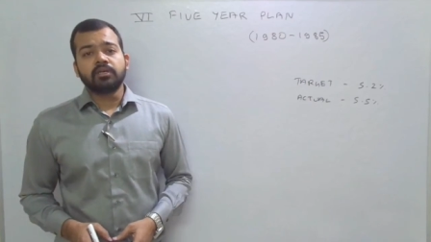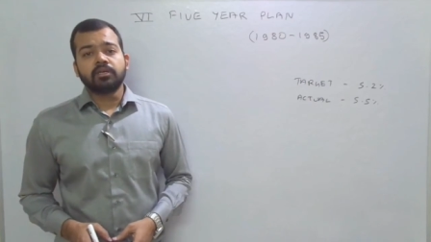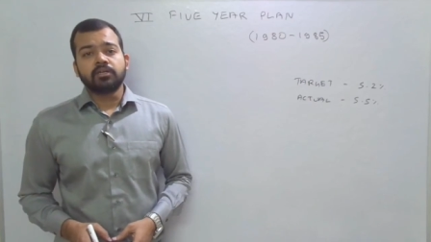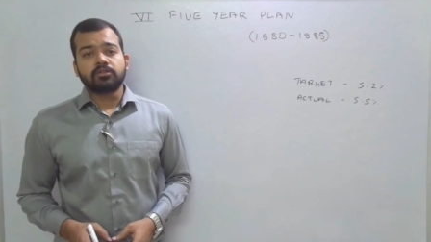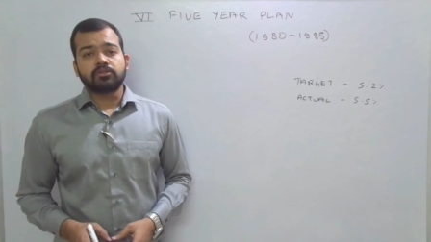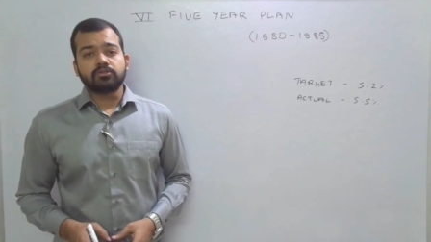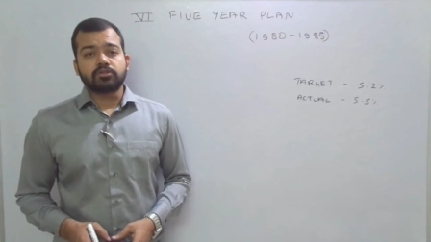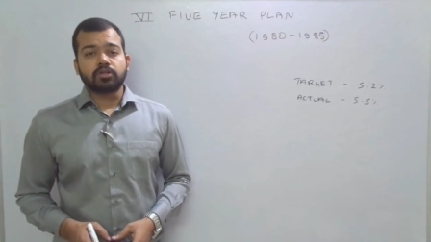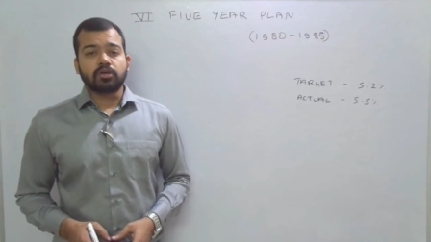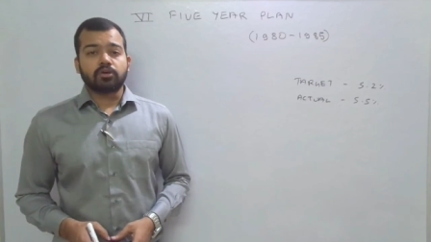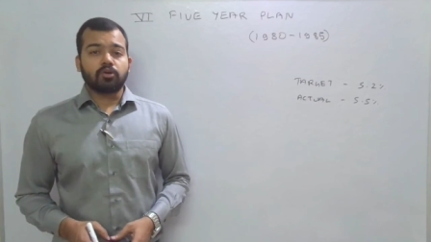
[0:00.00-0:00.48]

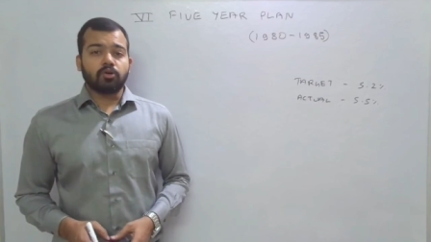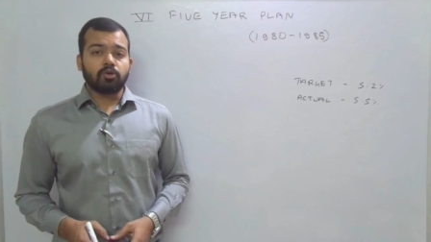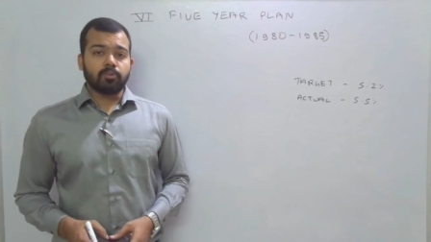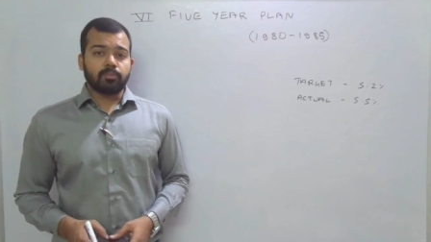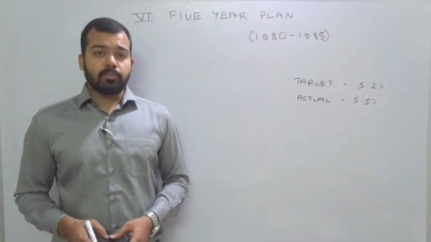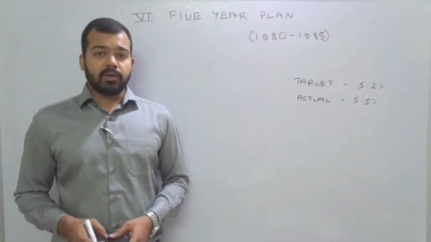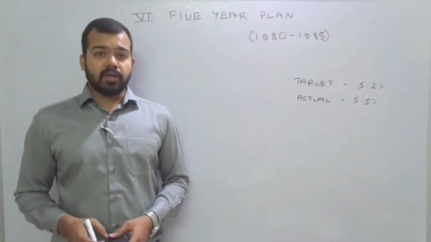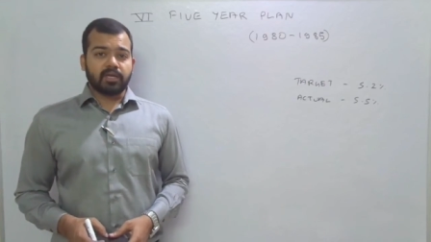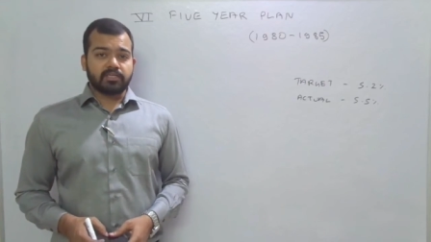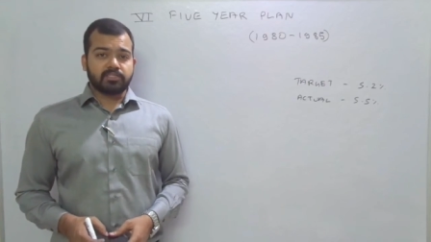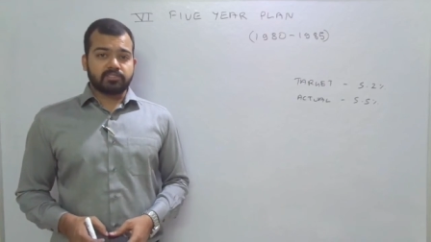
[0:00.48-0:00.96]
to the
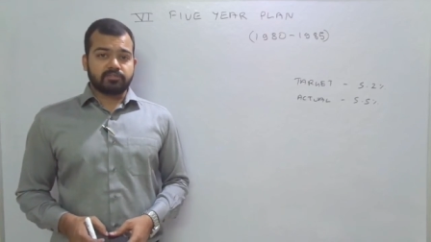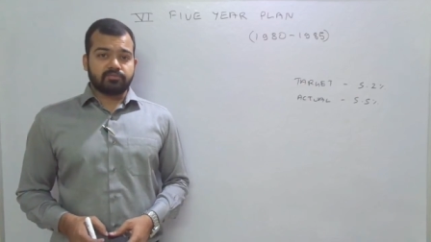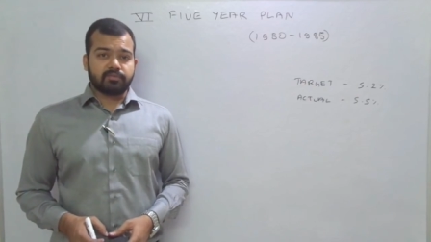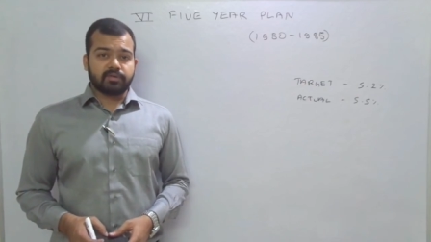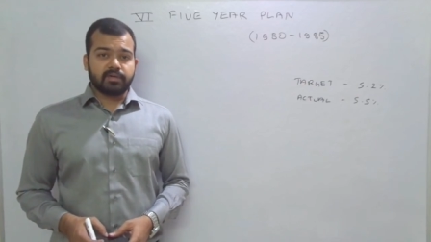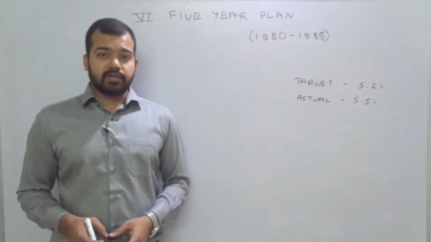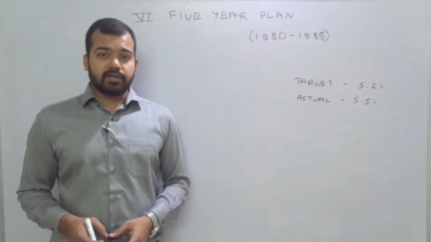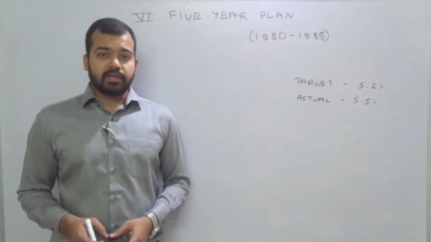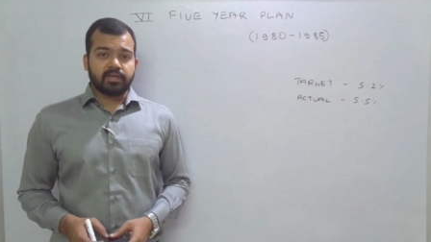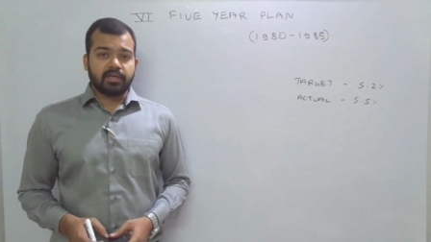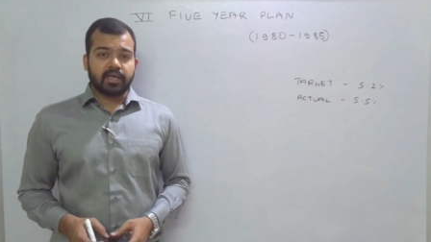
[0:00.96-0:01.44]
globalized
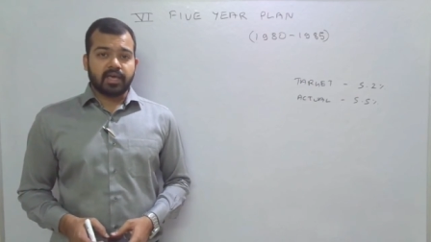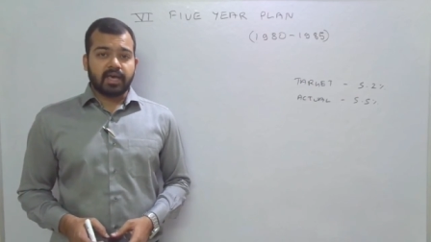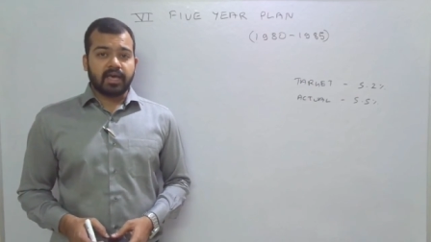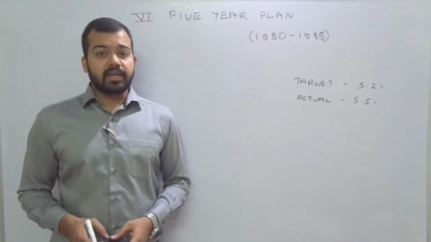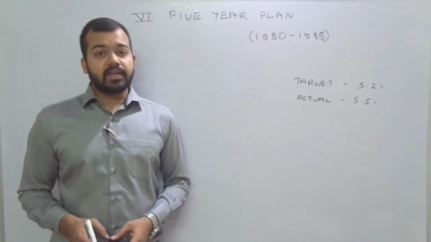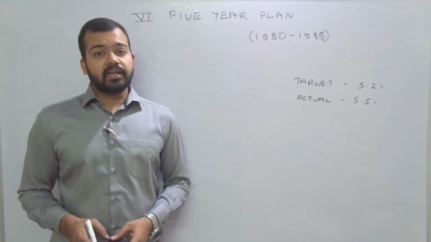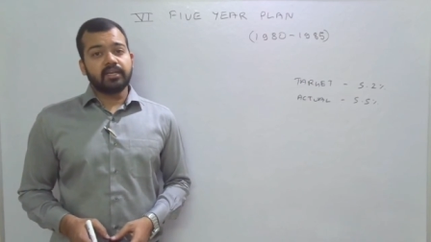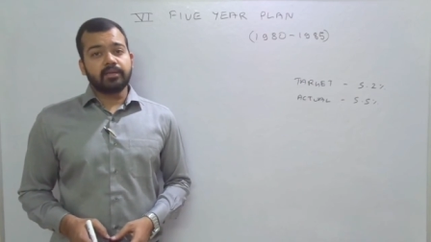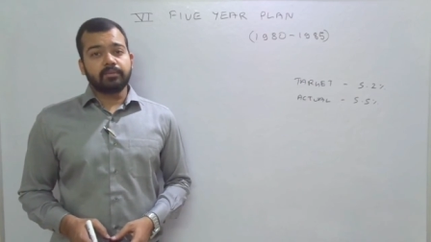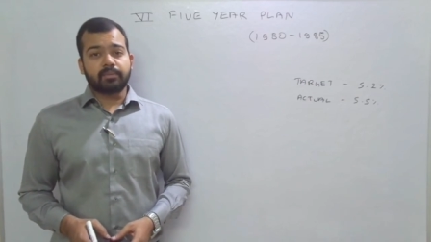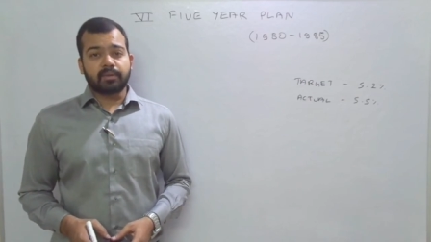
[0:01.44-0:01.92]
world
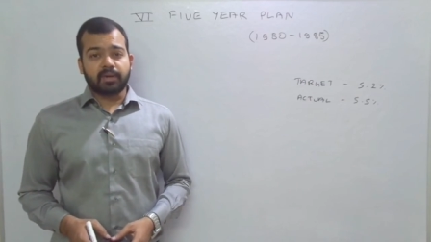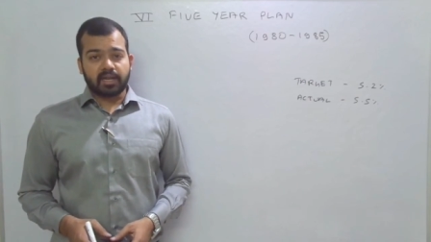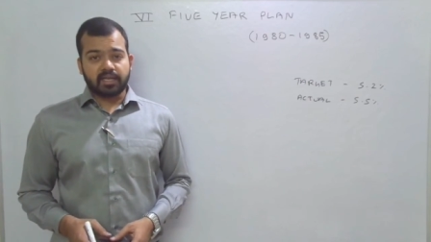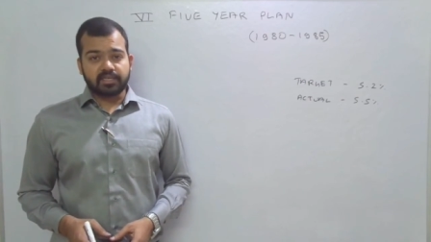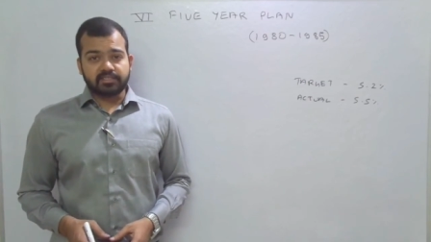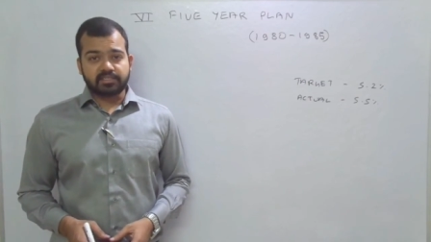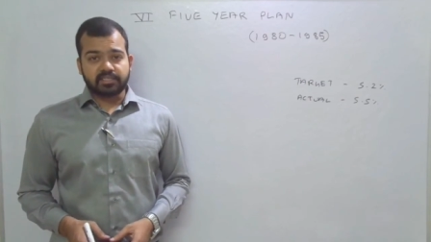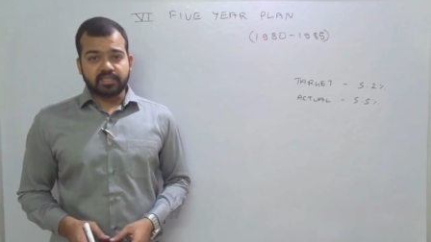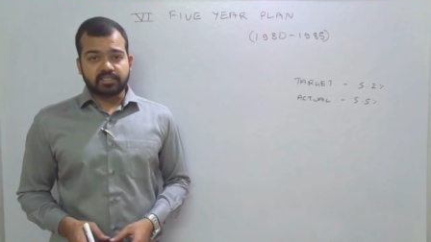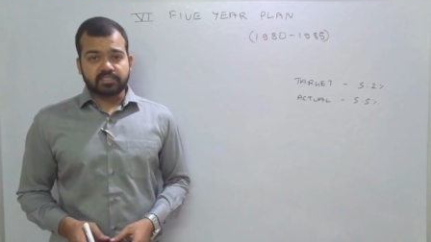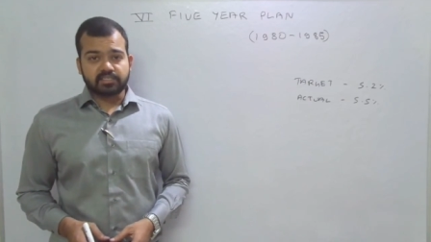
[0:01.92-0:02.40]
and
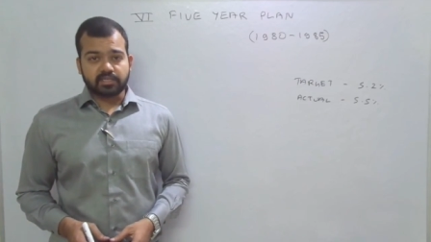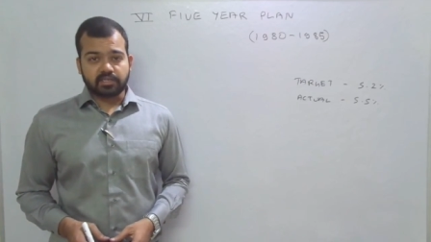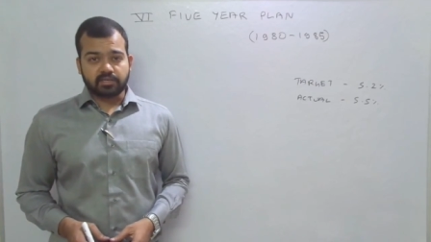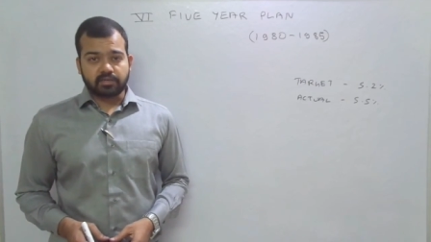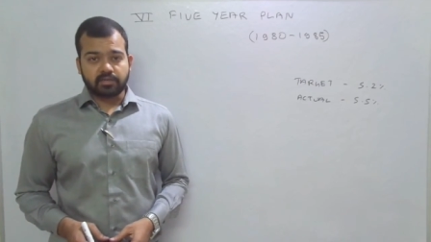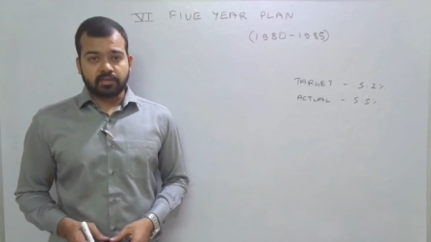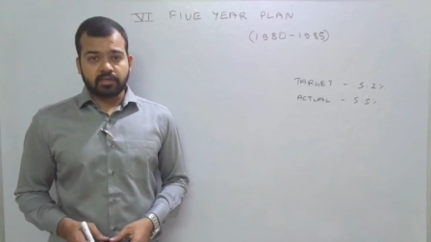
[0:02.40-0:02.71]
liberalization.